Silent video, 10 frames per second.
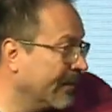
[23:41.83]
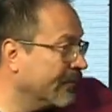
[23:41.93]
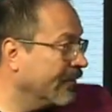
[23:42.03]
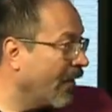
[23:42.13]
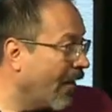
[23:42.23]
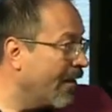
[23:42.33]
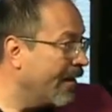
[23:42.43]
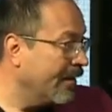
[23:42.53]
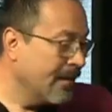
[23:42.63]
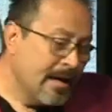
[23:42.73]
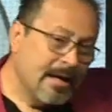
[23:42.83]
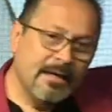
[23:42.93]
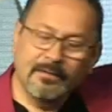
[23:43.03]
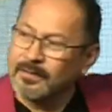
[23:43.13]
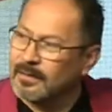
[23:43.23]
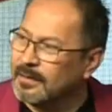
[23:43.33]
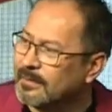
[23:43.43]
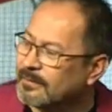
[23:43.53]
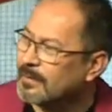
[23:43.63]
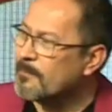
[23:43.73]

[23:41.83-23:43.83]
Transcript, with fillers: his gar, his his uh, his uh,